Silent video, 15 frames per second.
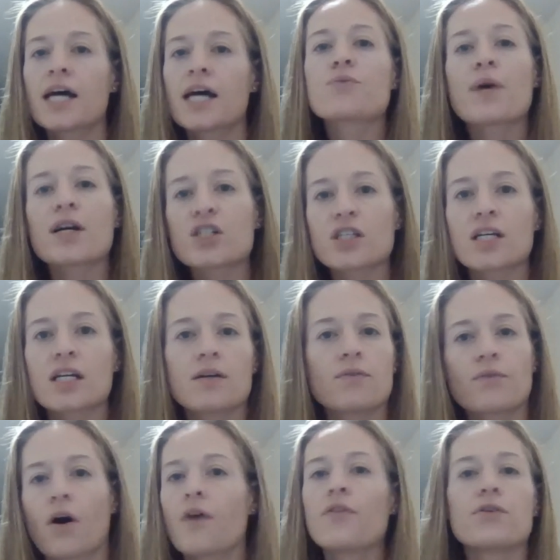especially
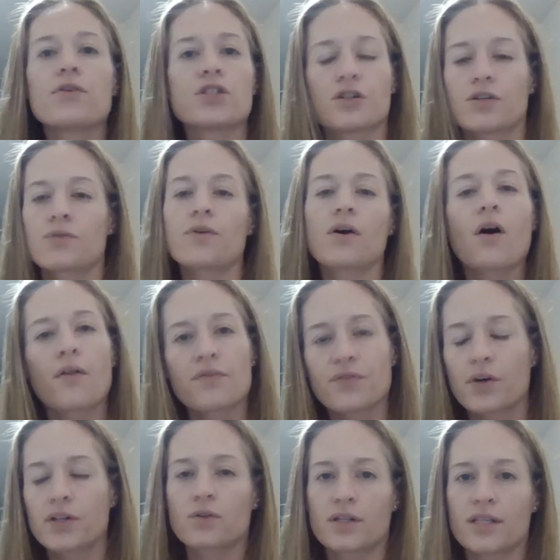on those years,
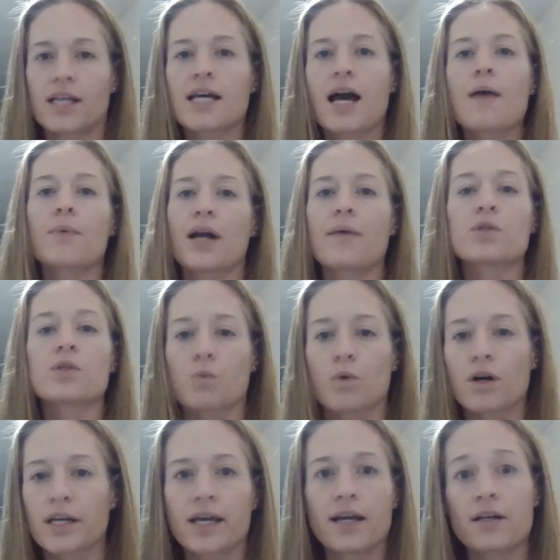like during that time when I was
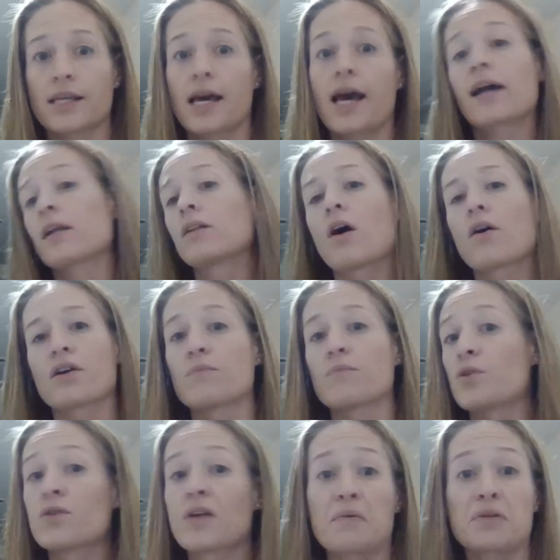working, because I had a long
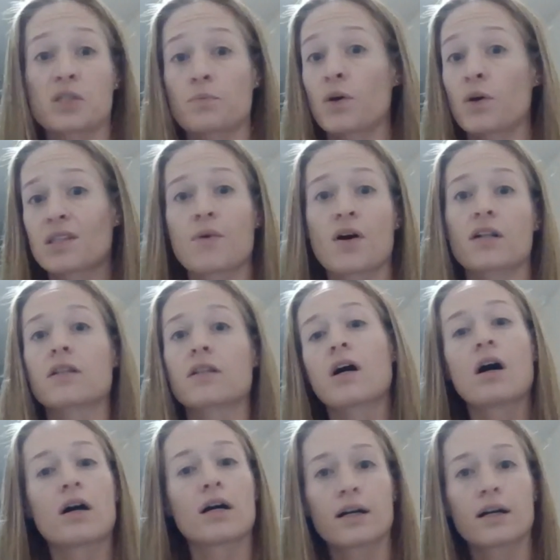commute. I would just put them on in the
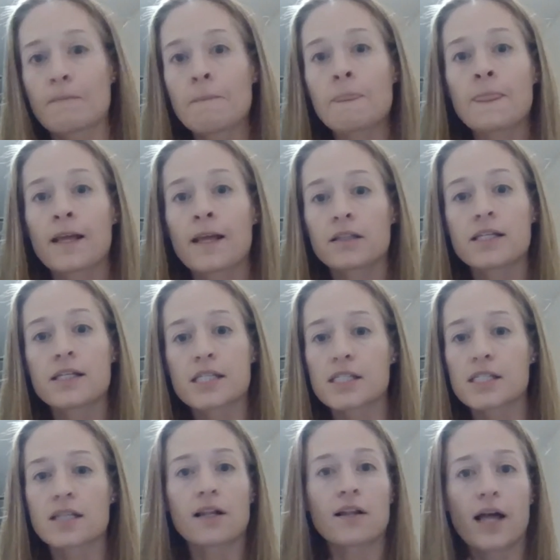car, listen
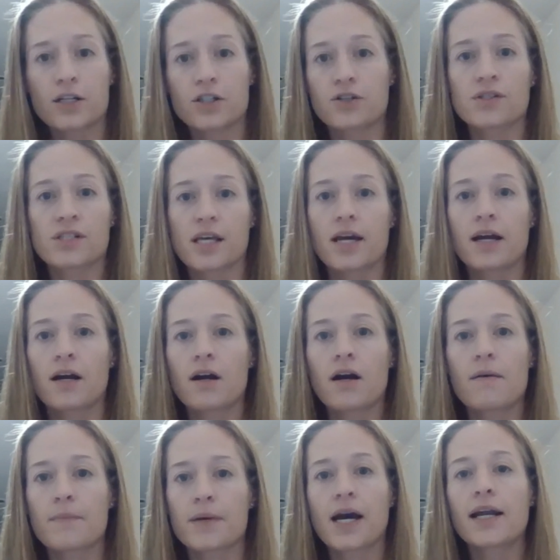to the lectures there,
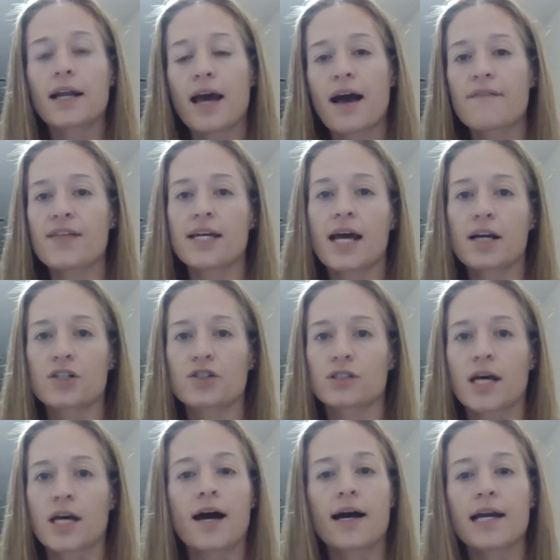and kind of have that extra
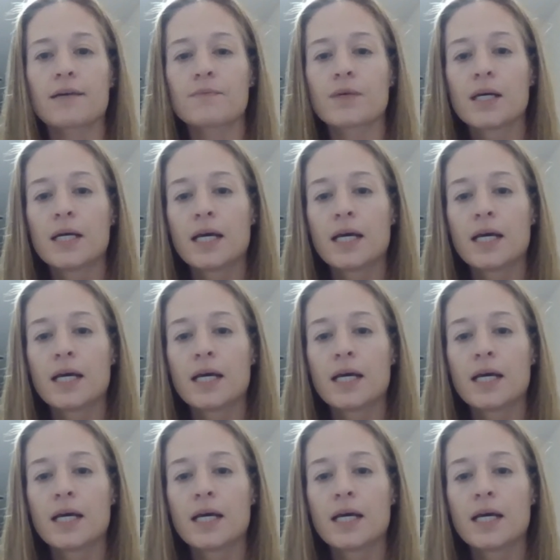time.